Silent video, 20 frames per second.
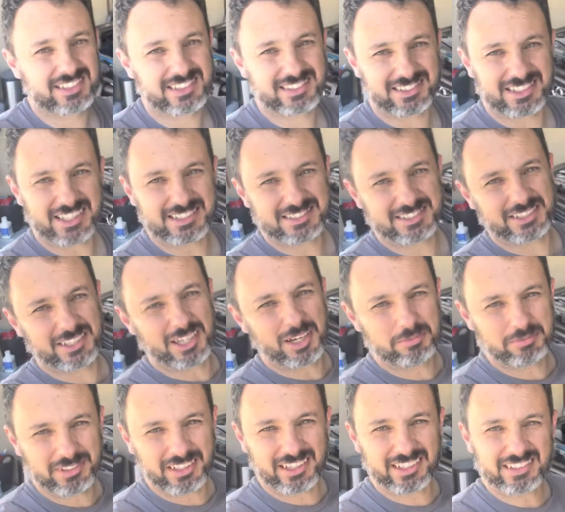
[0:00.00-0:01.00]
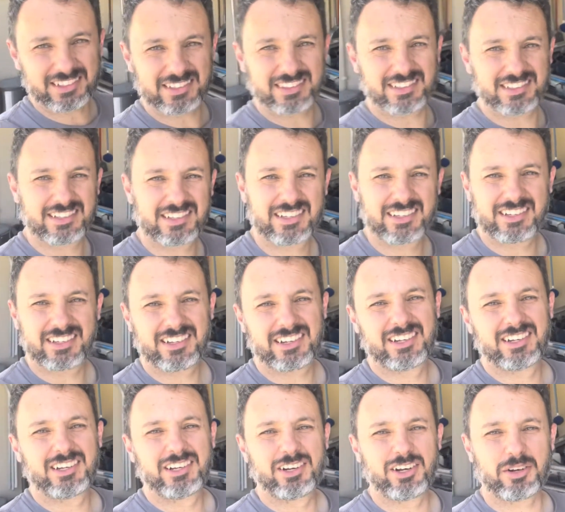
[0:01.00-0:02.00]
that's the update.
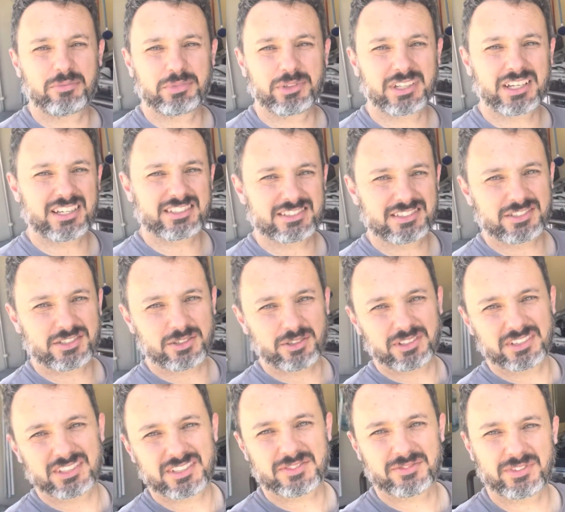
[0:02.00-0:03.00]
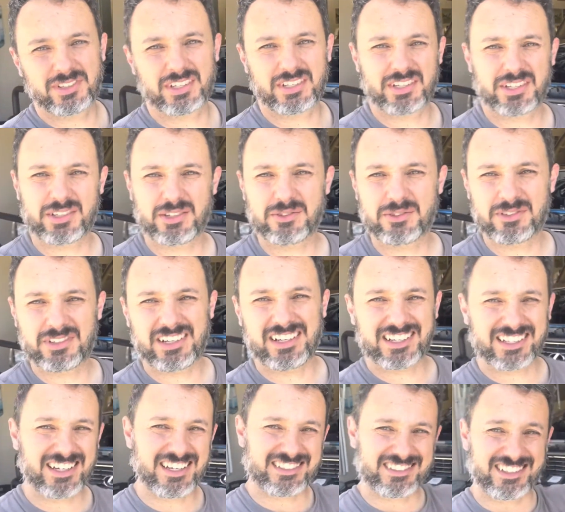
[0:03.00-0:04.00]
Hope you guys enjoyed this video. I
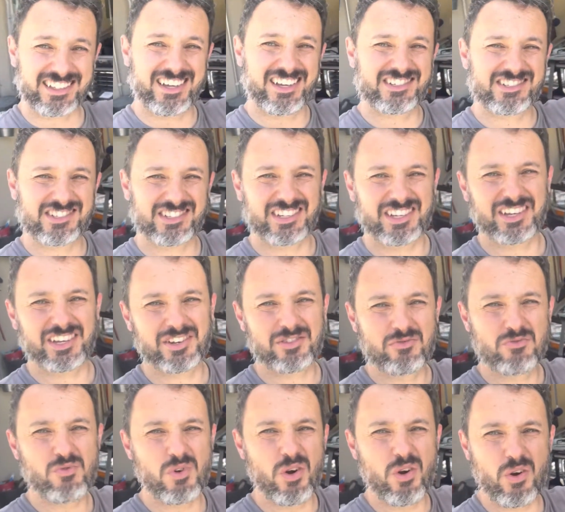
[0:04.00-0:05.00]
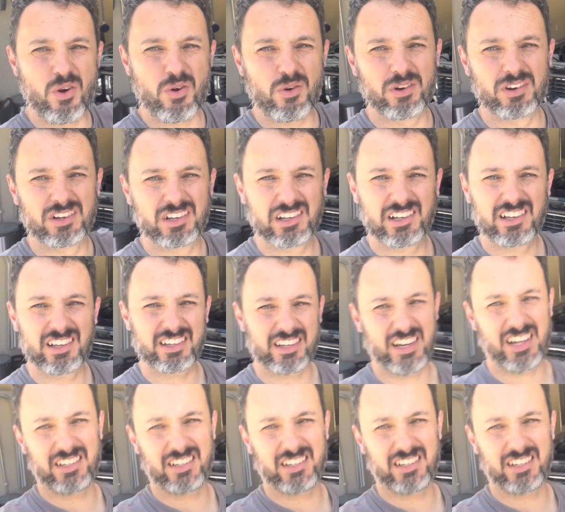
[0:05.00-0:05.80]
got the engine in. Woo! Yeah,